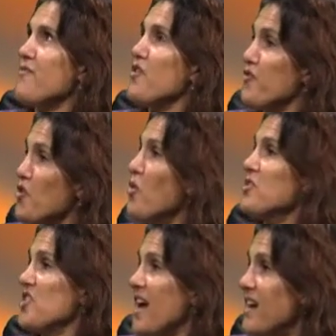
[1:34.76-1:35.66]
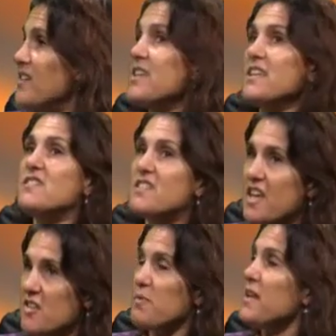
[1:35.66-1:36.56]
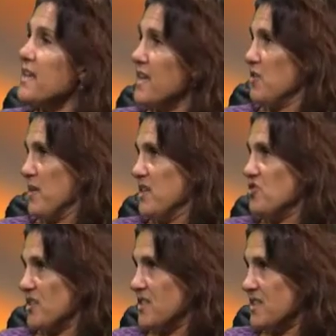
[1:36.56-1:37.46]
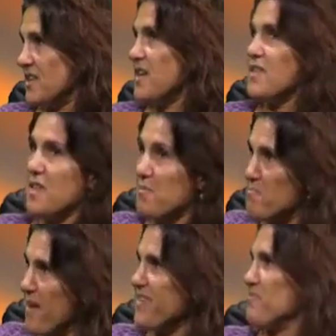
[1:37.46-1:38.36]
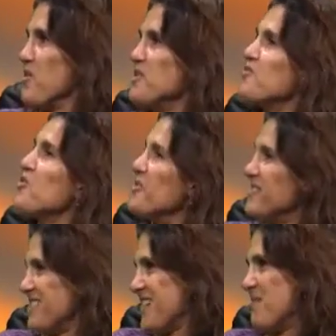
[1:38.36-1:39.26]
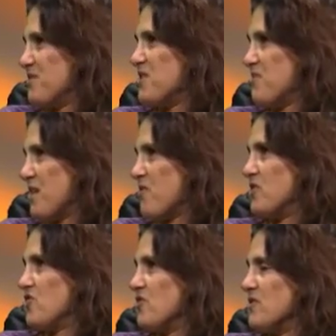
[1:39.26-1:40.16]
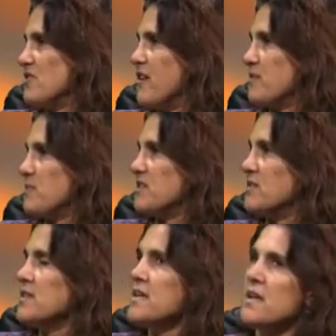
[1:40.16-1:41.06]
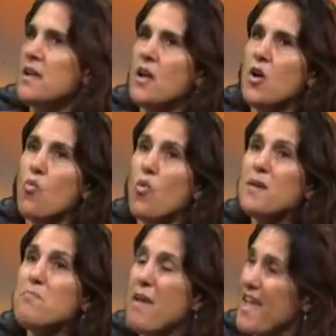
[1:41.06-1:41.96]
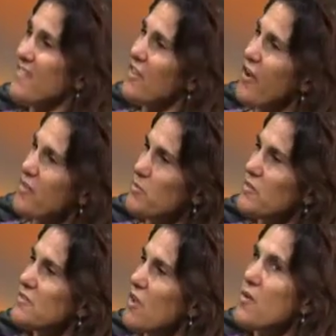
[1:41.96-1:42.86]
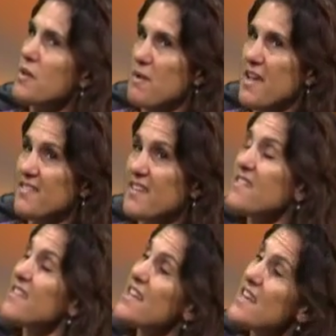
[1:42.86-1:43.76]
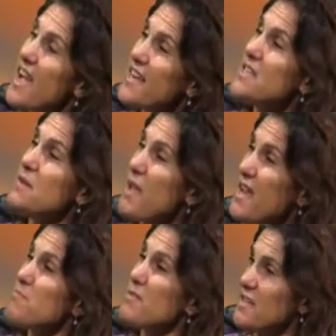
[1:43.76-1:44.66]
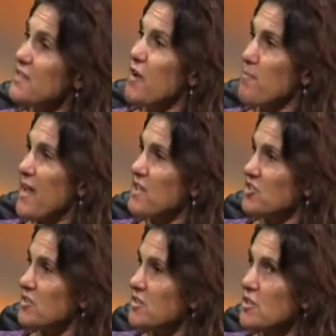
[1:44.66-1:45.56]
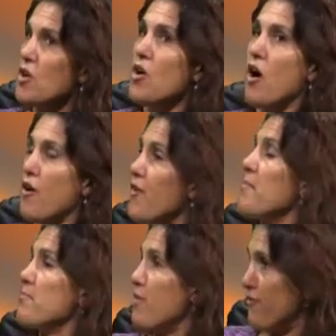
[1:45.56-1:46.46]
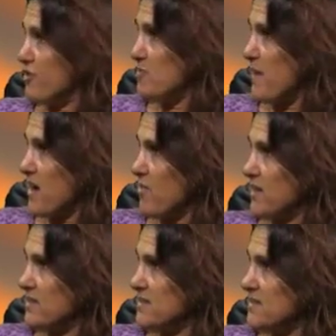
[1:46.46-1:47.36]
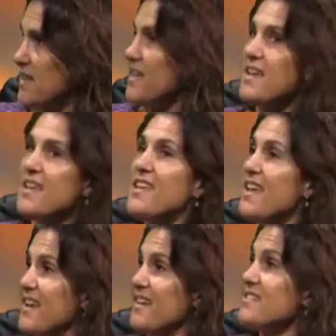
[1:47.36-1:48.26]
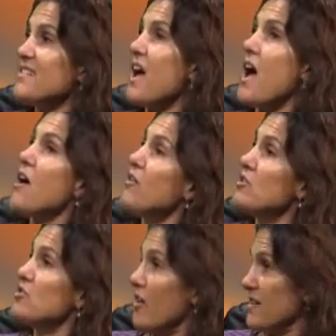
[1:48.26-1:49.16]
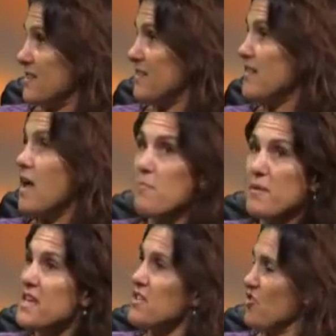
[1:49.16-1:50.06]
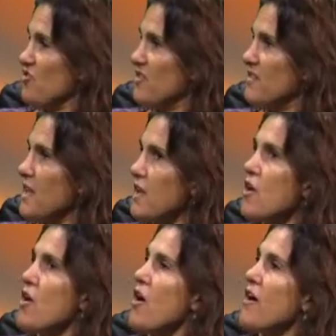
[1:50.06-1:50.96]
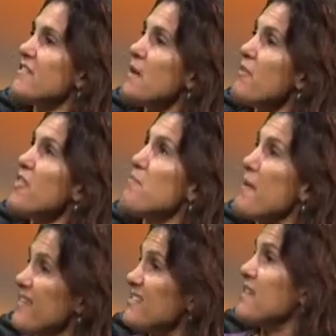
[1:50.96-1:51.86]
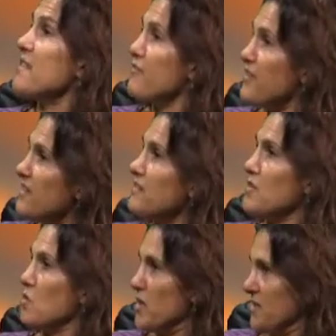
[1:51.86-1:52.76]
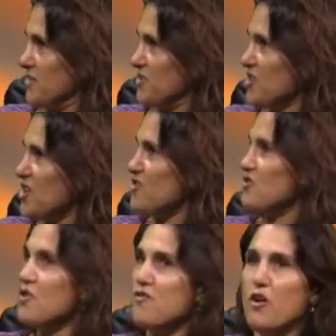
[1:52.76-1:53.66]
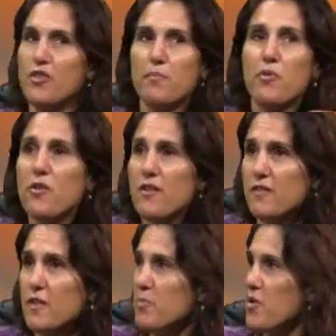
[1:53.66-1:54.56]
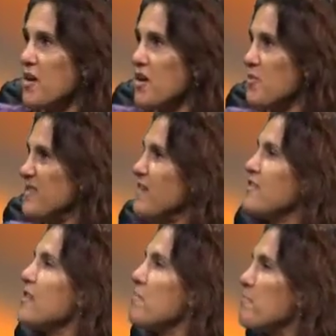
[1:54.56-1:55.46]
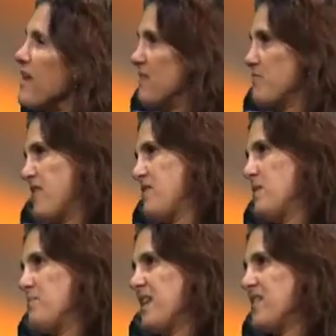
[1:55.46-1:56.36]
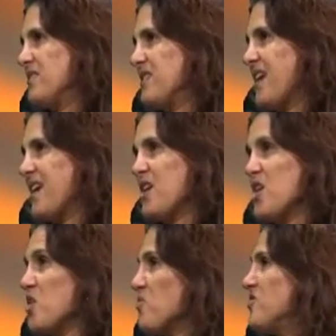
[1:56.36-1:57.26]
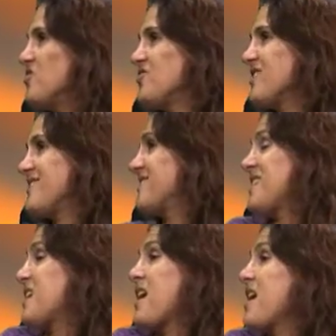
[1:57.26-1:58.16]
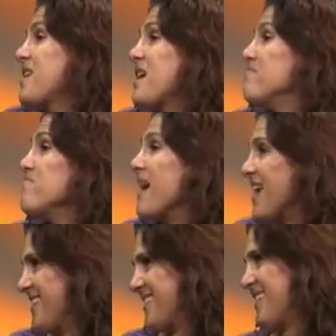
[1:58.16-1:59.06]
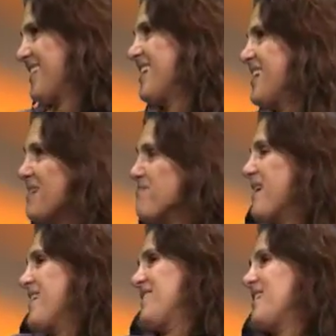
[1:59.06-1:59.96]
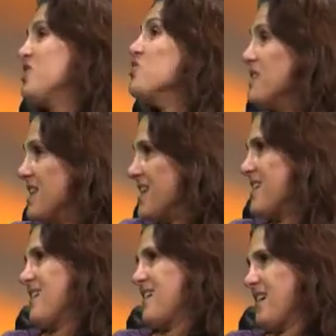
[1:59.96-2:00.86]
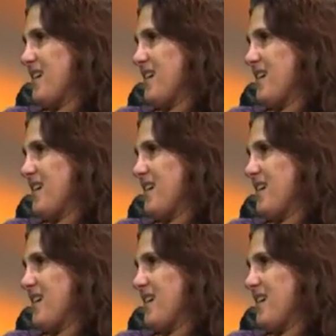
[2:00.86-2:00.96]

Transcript: if your child is desperately ill or injured, their best point of call is to come to the Red Cross Children's Hospital. What makes the hospital so amazing is that 98% of our patients are from impoverished backgrounds. Yet, our doctors, our pediatricians there, are some of the best in their field in the world. So you've got the poorest of the poor receiving the best possible medical care, which is just an amazing, amazing, unique,